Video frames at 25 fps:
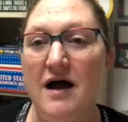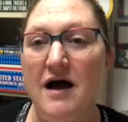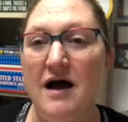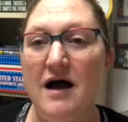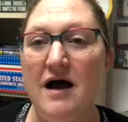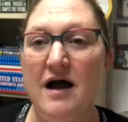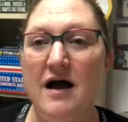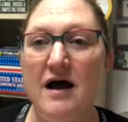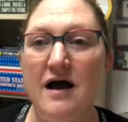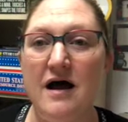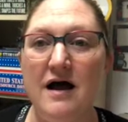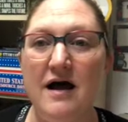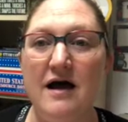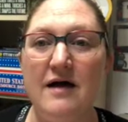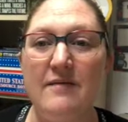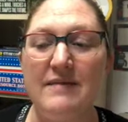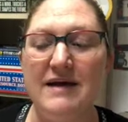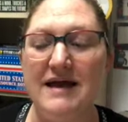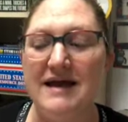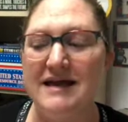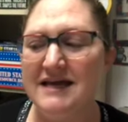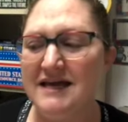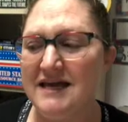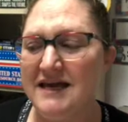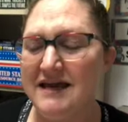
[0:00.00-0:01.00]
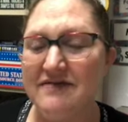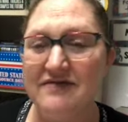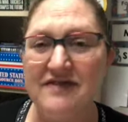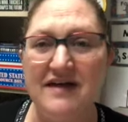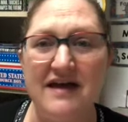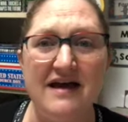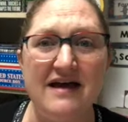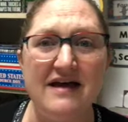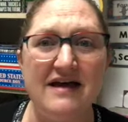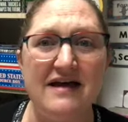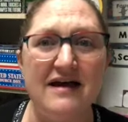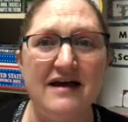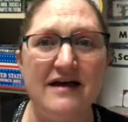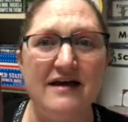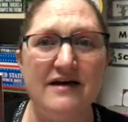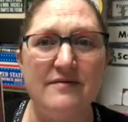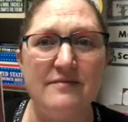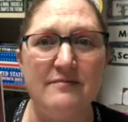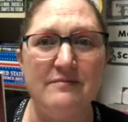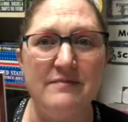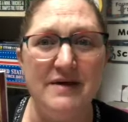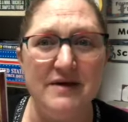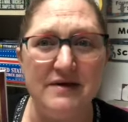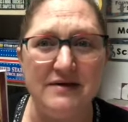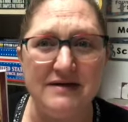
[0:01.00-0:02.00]
um, e the
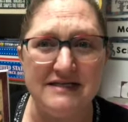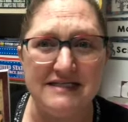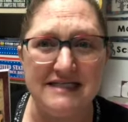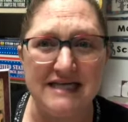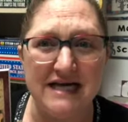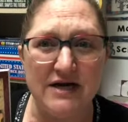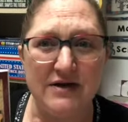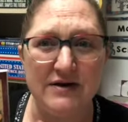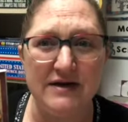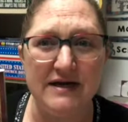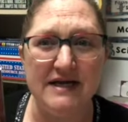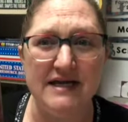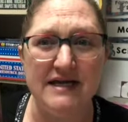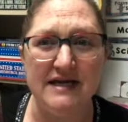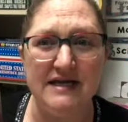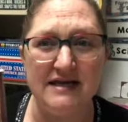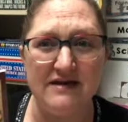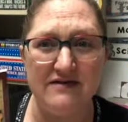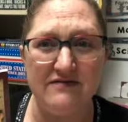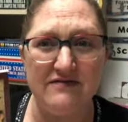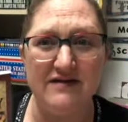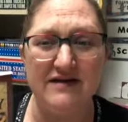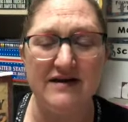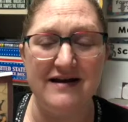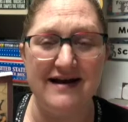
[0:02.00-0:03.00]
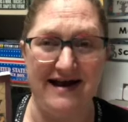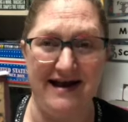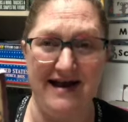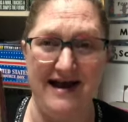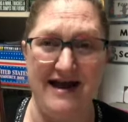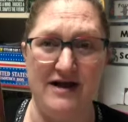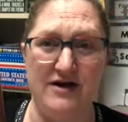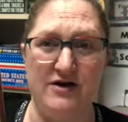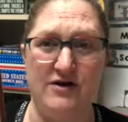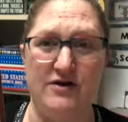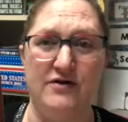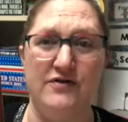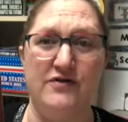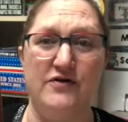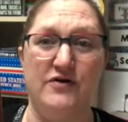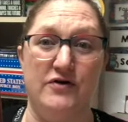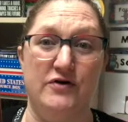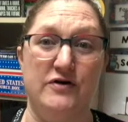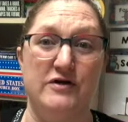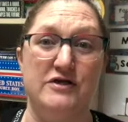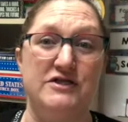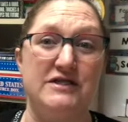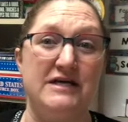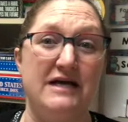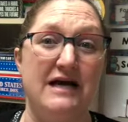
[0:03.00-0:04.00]
military even hired the
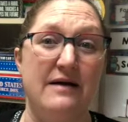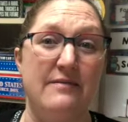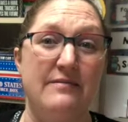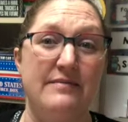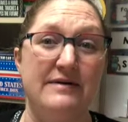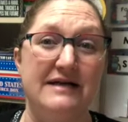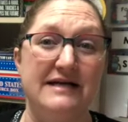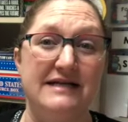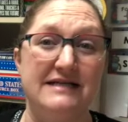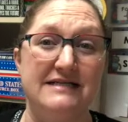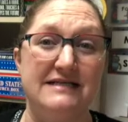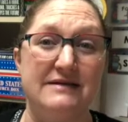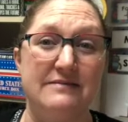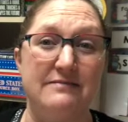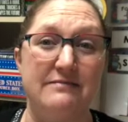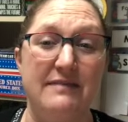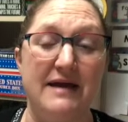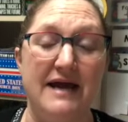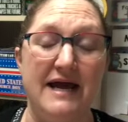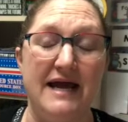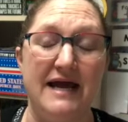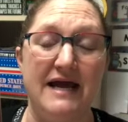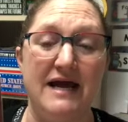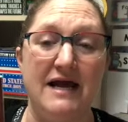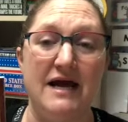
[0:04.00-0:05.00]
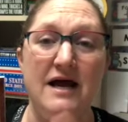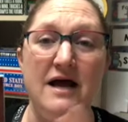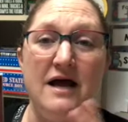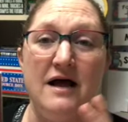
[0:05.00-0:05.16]
Hershey Company to make